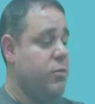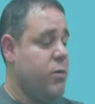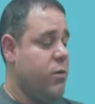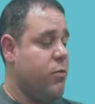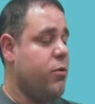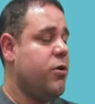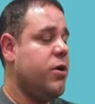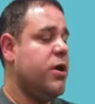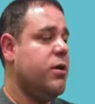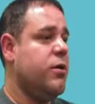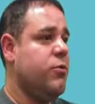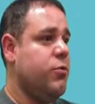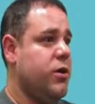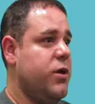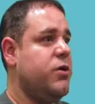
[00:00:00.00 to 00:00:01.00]
we are
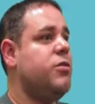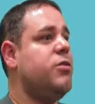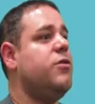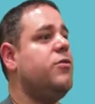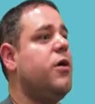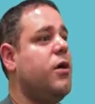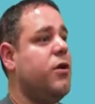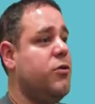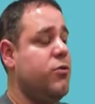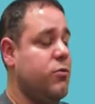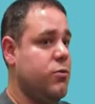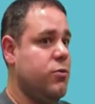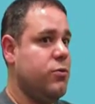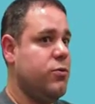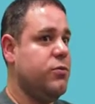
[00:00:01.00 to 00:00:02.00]
working with
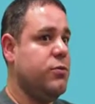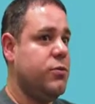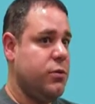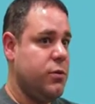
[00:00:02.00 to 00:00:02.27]
Google